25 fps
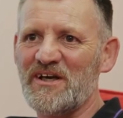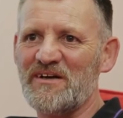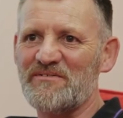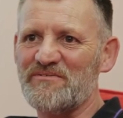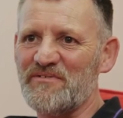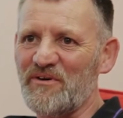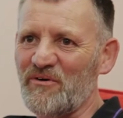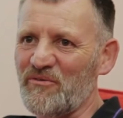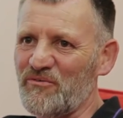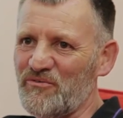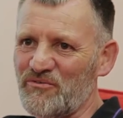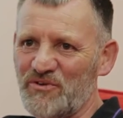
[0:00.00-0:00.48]
I
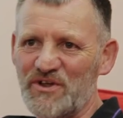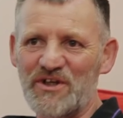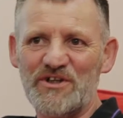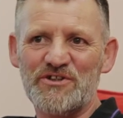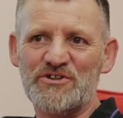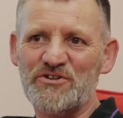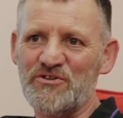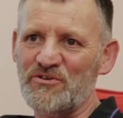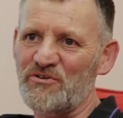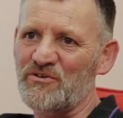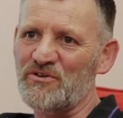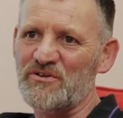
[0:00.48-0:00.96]
felt
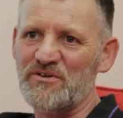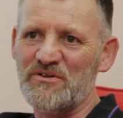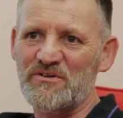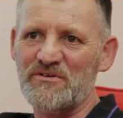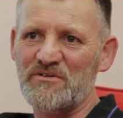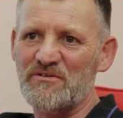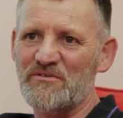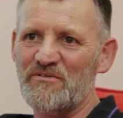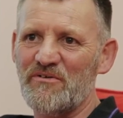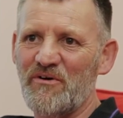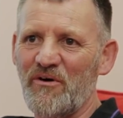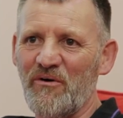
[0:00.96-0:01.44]
reassured
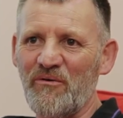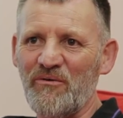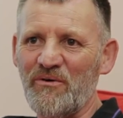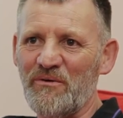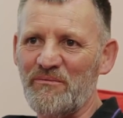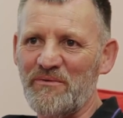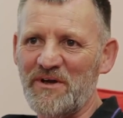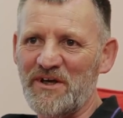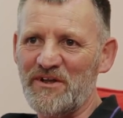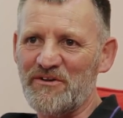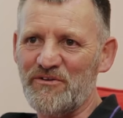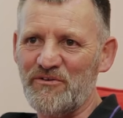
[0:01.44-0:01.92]
all the
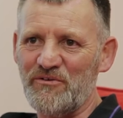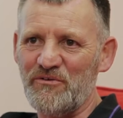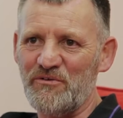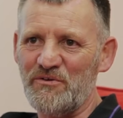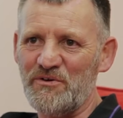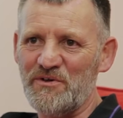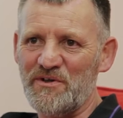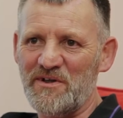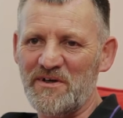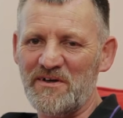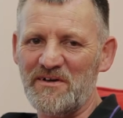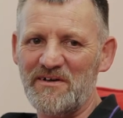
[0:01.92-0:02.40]
way
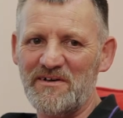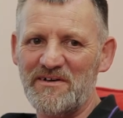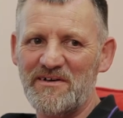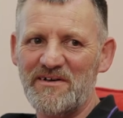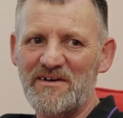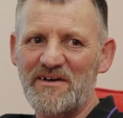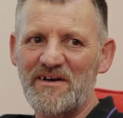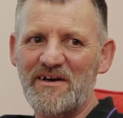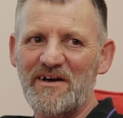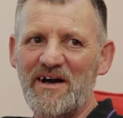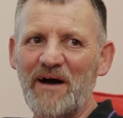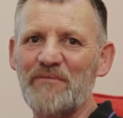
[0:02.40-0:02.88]
through that
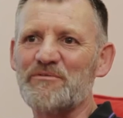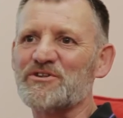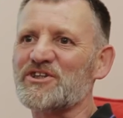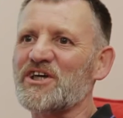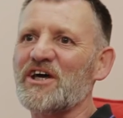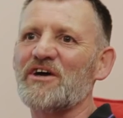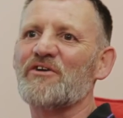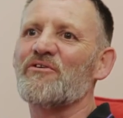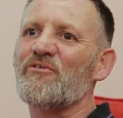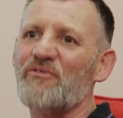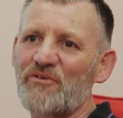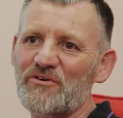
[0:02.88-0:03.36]
I was
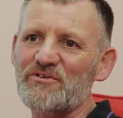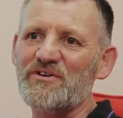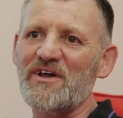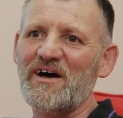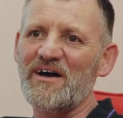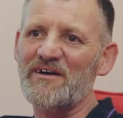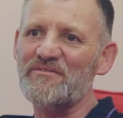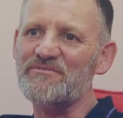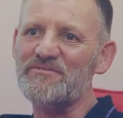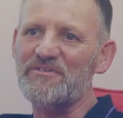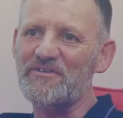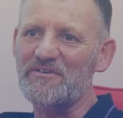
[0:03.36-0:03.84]
getting looked
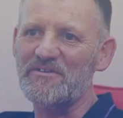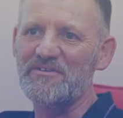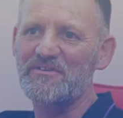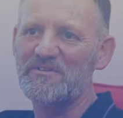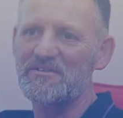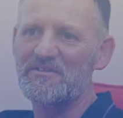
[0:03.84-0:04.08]
after.